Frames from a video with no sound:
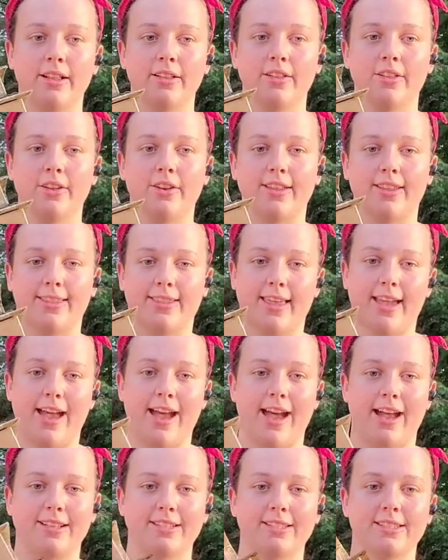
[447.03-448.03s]
Look at
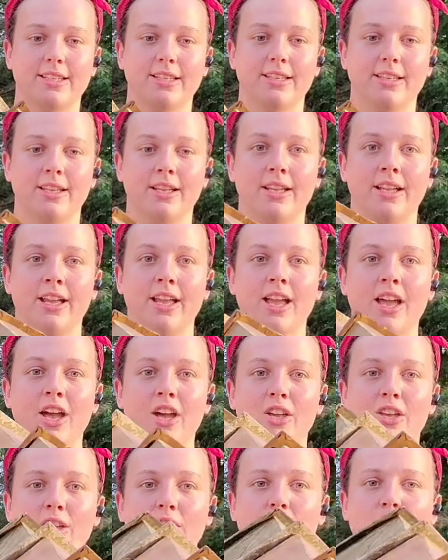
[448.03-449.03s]
that.
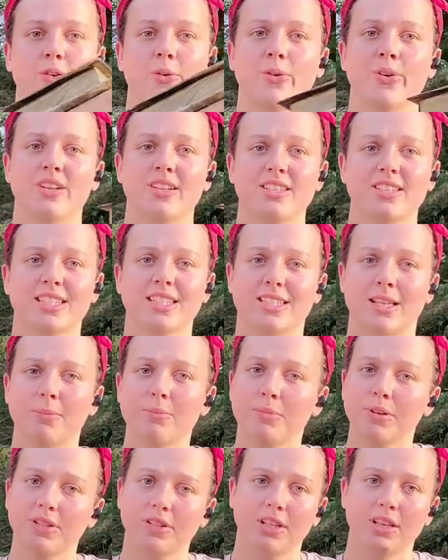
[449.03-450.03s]
You know, some
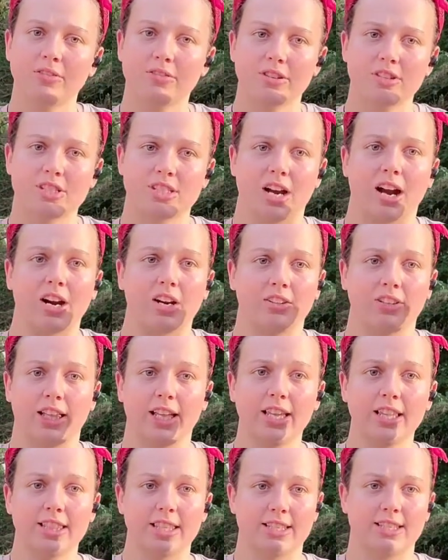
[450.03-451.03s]
believers are
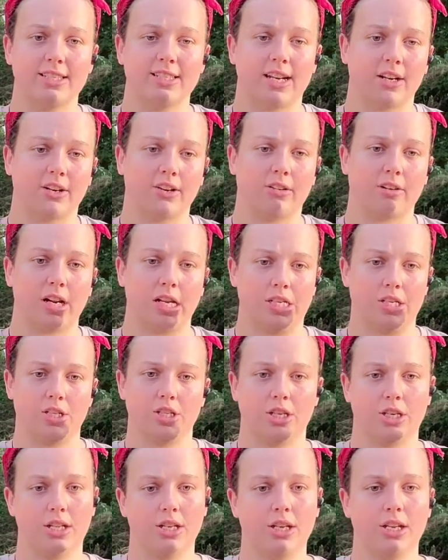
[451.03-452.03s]
like this
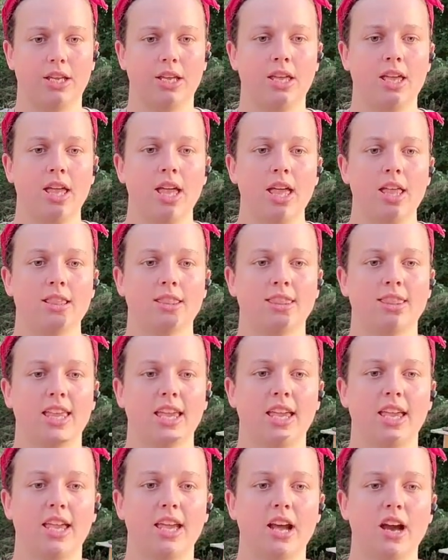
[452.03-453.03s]
decoration.
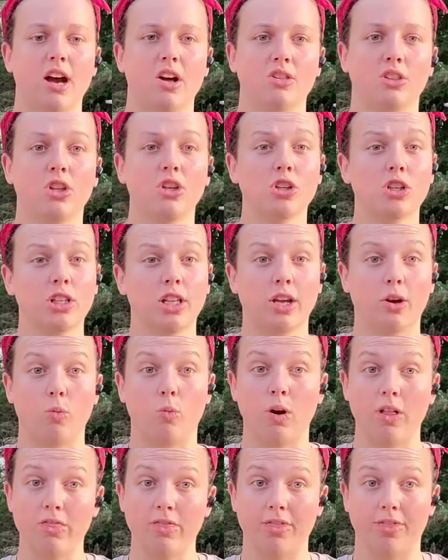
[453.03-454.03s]
They look like
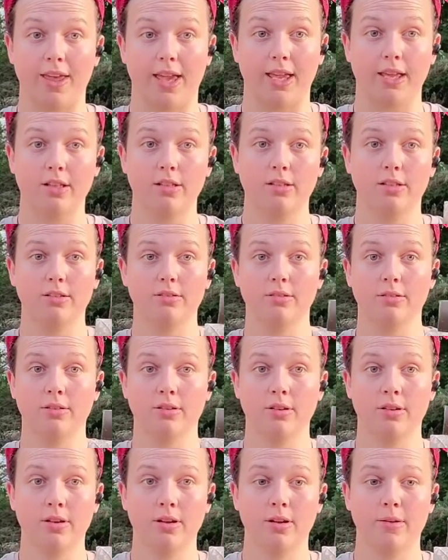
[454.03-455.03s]
one thing,
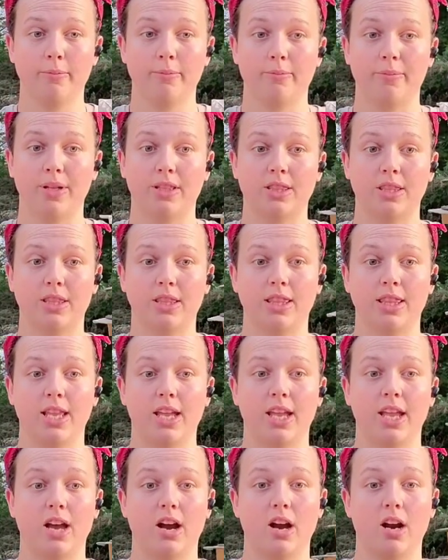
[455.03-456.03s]
but
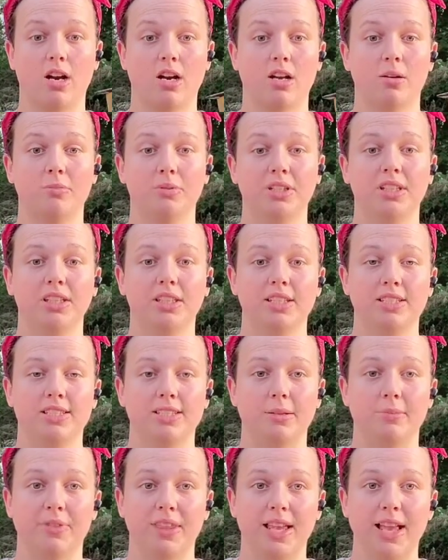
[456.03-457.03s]
they are completely
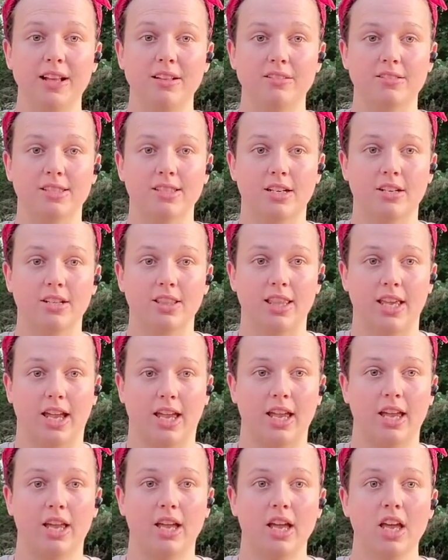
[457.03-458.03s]
something else, aren't
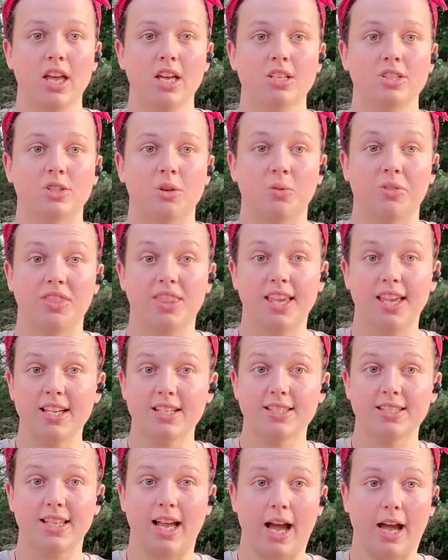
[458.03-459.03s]
they? So
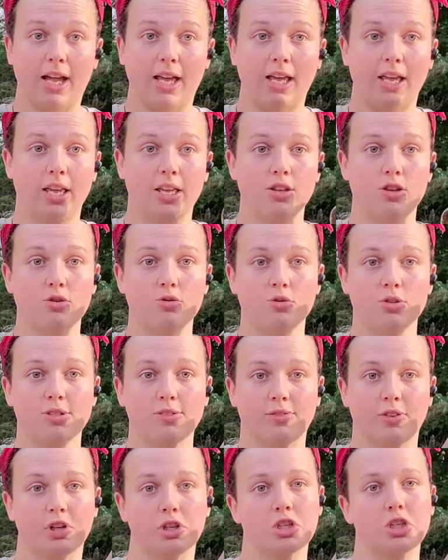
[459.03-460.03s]
this I use
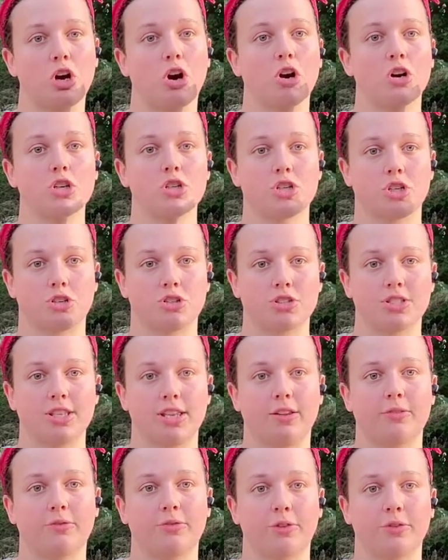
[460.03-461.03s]
for chargers
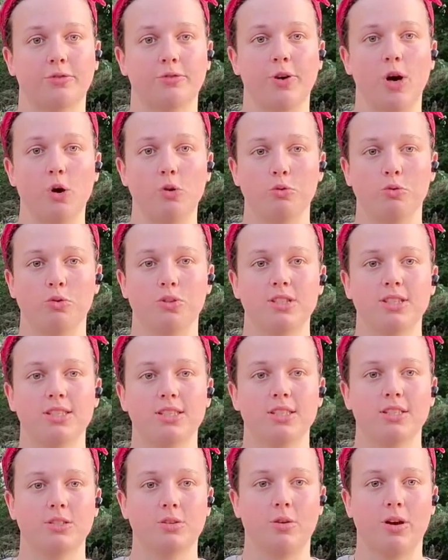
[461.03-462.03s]
and for phones,
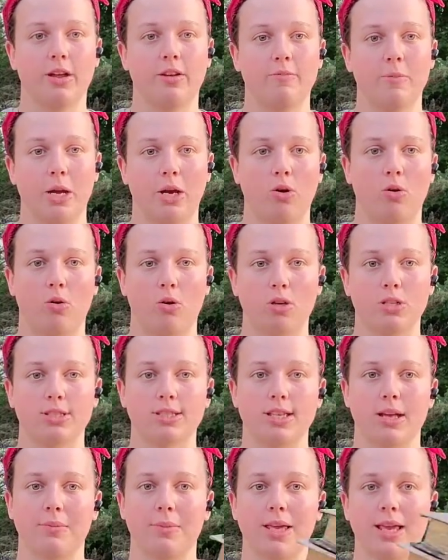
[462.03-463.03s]
so I have my cords
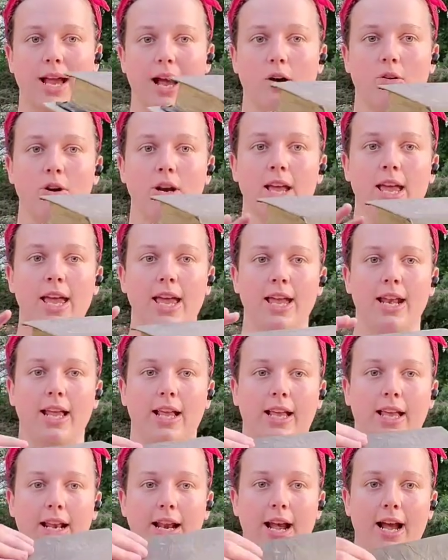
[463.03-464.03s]
coming out and
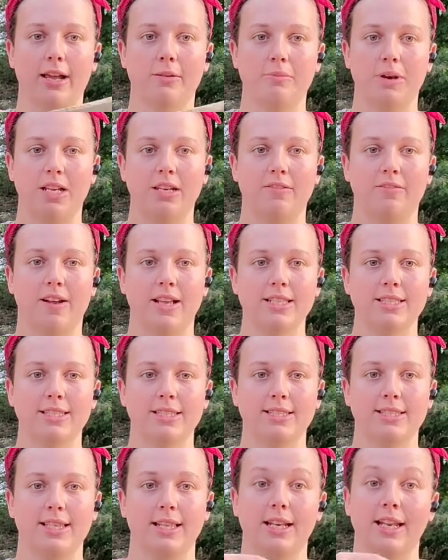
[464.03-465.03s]
I can hide my
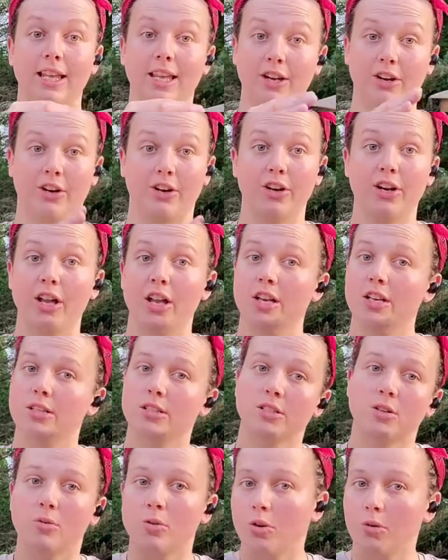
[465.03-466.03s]
devices in here
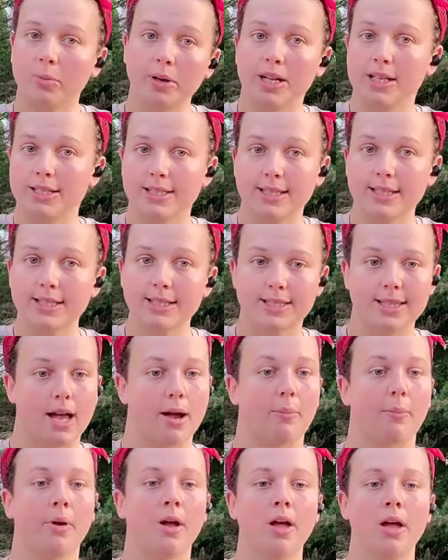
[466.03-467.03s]
so nobody sees
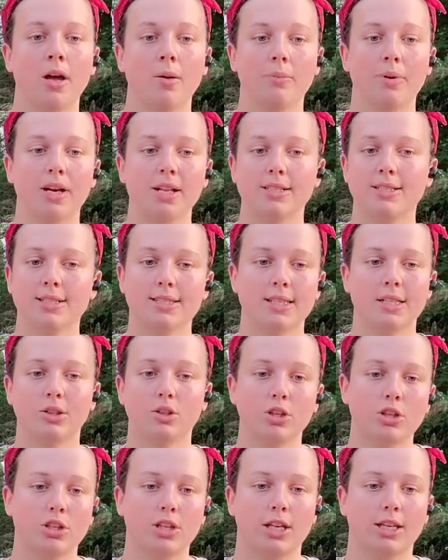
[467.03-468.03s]
them. But it doesn't
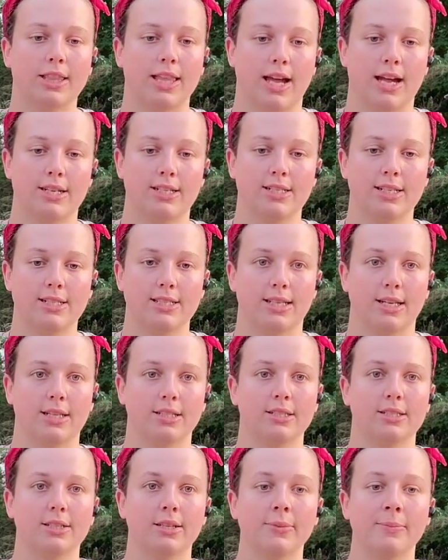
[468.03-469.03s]
look like that, does
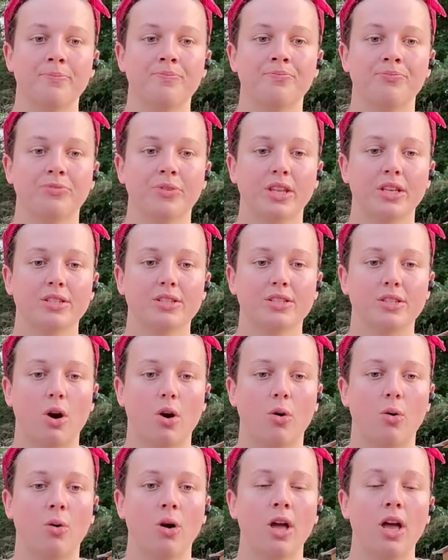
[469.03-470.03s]
it?
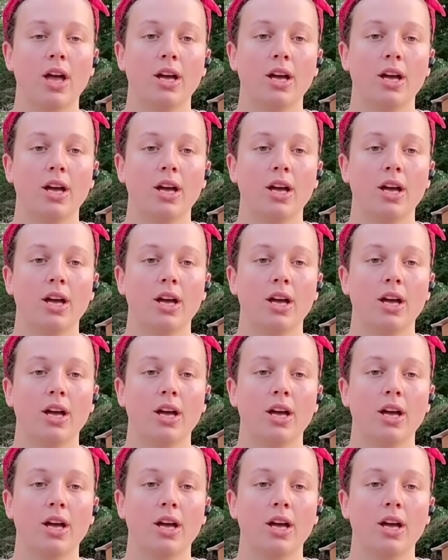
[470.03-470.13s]
So